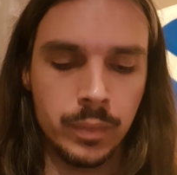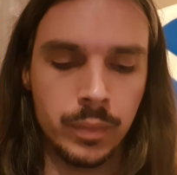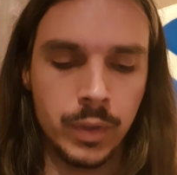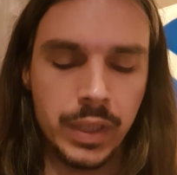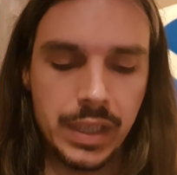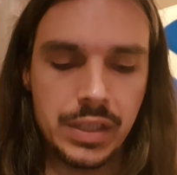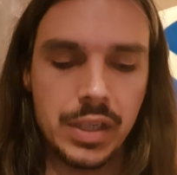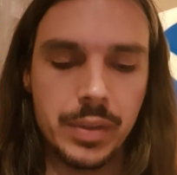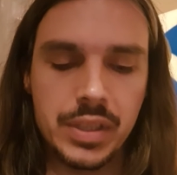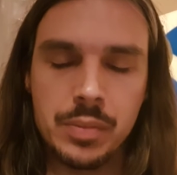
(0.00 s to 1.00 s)
What you need to do
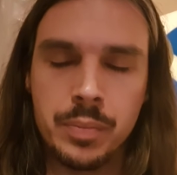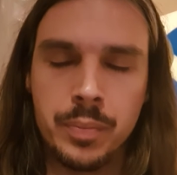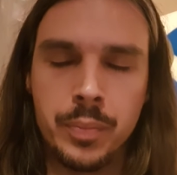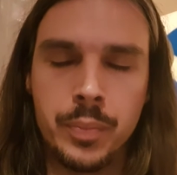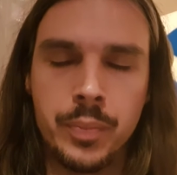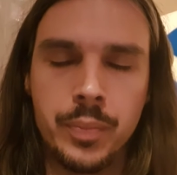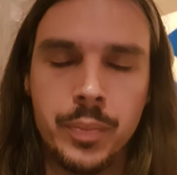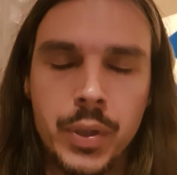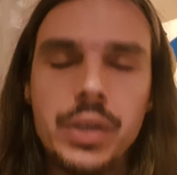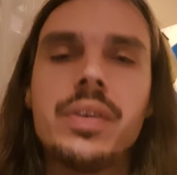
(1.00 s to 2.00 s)
is just
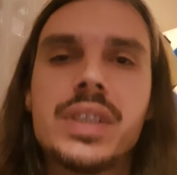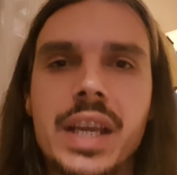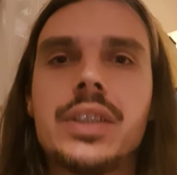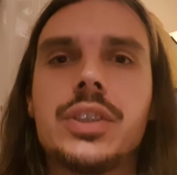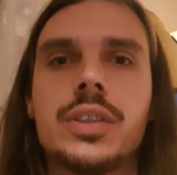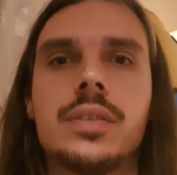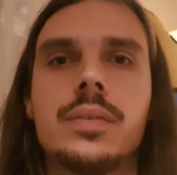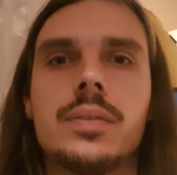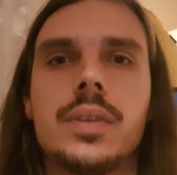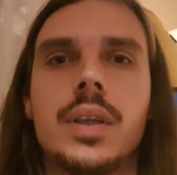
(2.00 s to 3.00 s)
put your attention
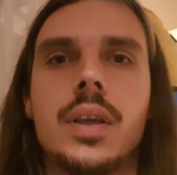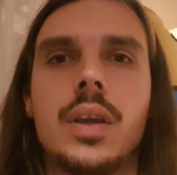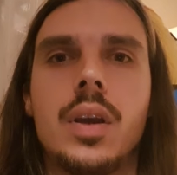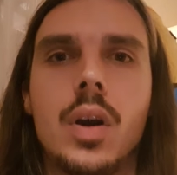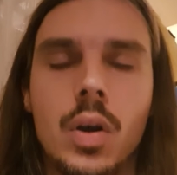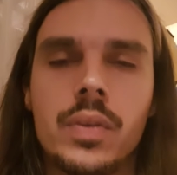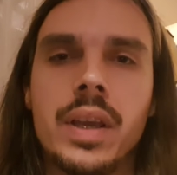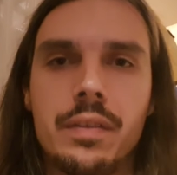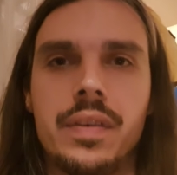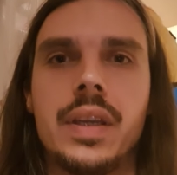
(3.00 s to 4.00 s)
on
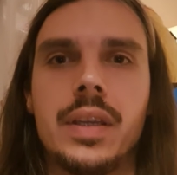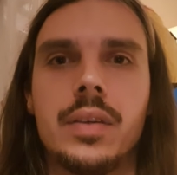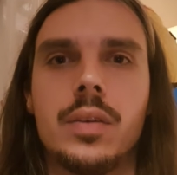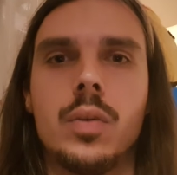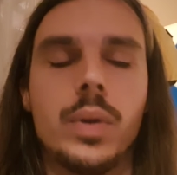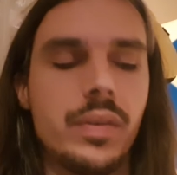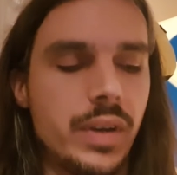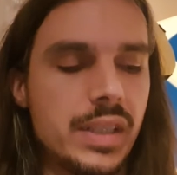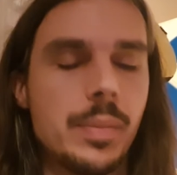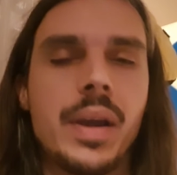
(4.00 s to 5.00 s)
that feeling, or whatever it
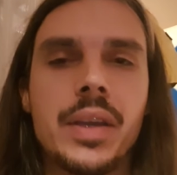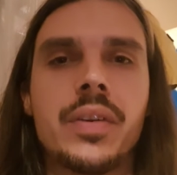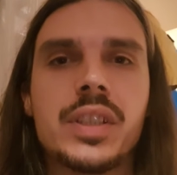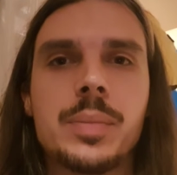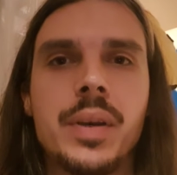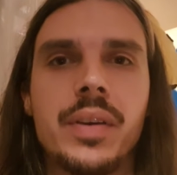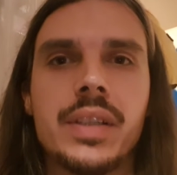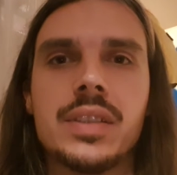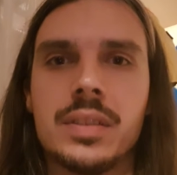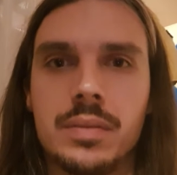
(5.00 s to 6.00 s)
is about your
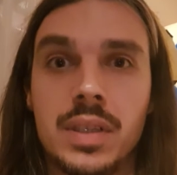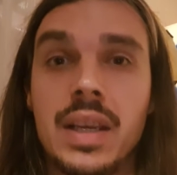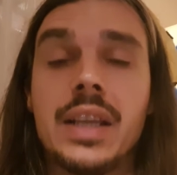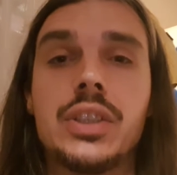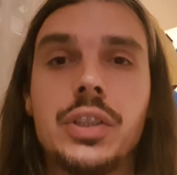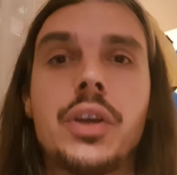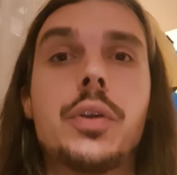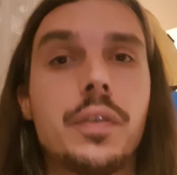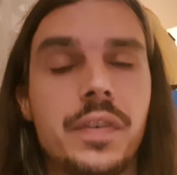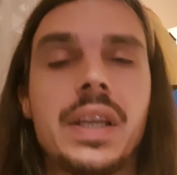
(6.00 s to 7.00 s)
experience that lets you know you're
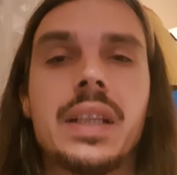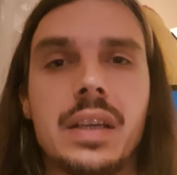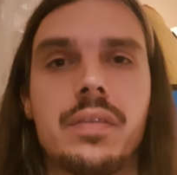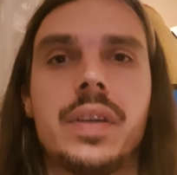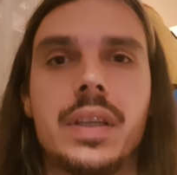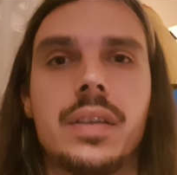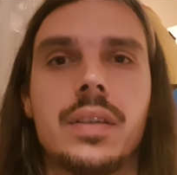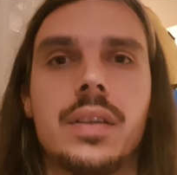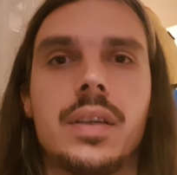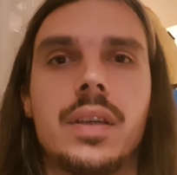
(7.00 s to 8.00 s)
feeling that feeling.
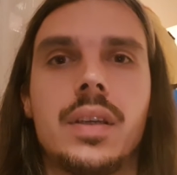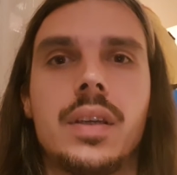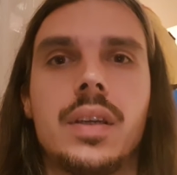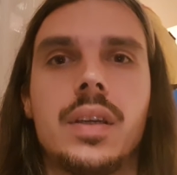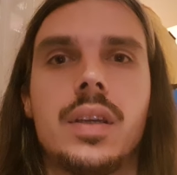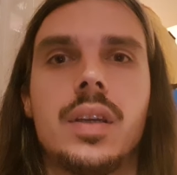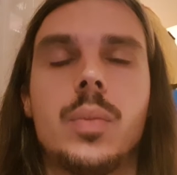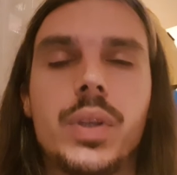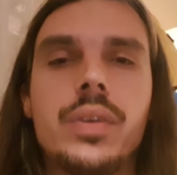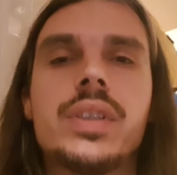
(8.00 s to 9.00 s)
And
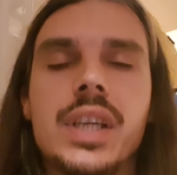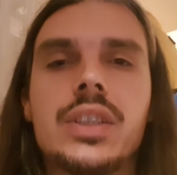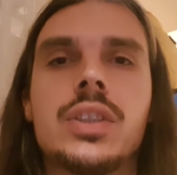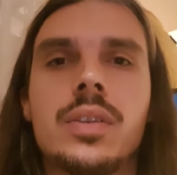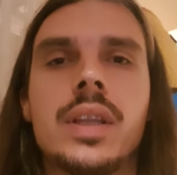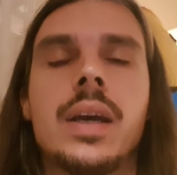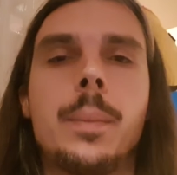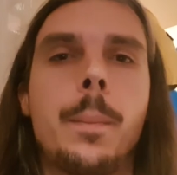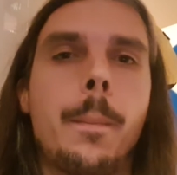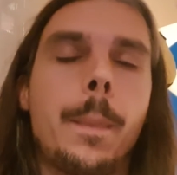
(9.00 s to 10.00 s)
with your attention on that,
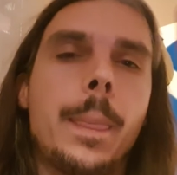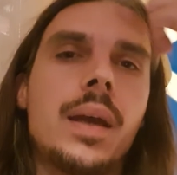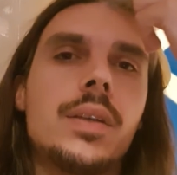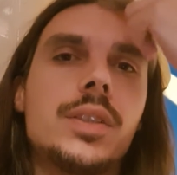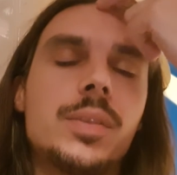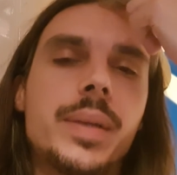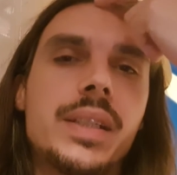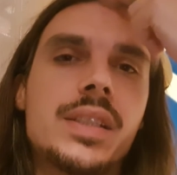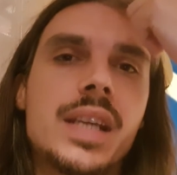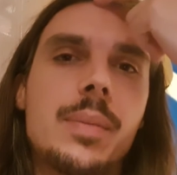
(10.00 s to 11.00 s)
just begin
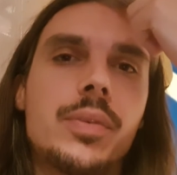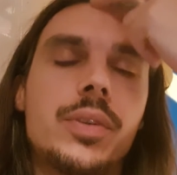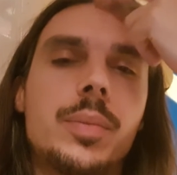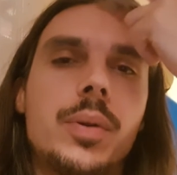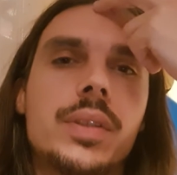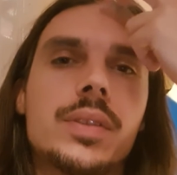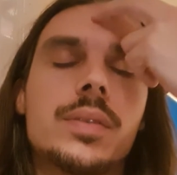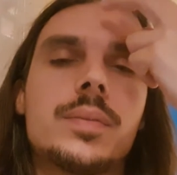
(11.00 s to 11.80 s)
to tap through the points.